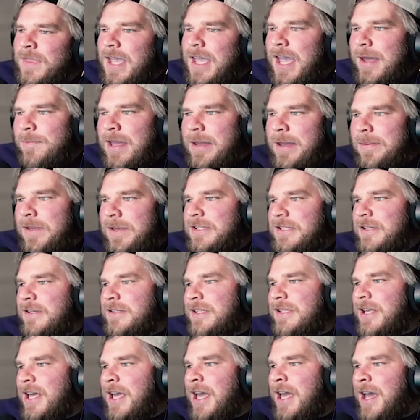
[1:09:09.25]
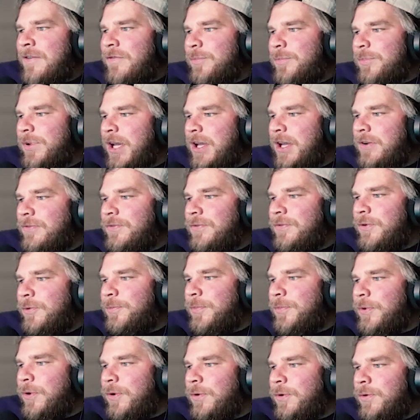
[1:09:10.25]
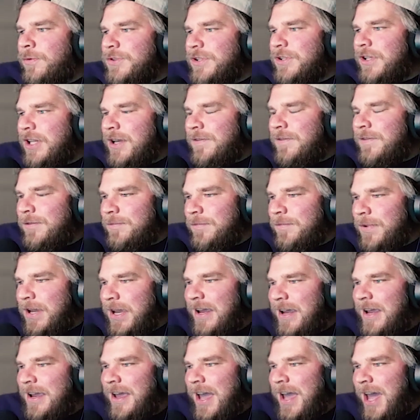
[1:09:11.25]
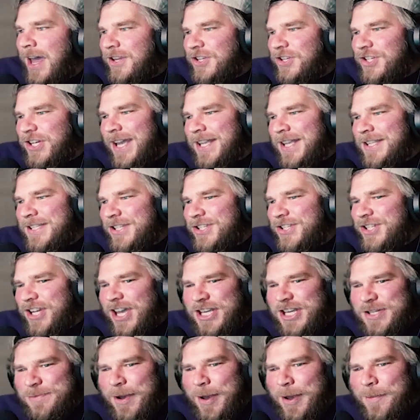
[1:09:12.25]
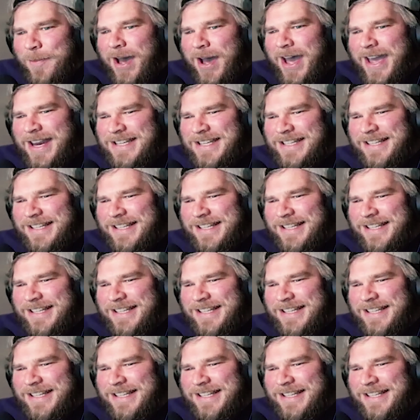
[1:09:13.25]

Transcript: And maybe it's because they haven't played football, so they haven't had a chance to change my mind.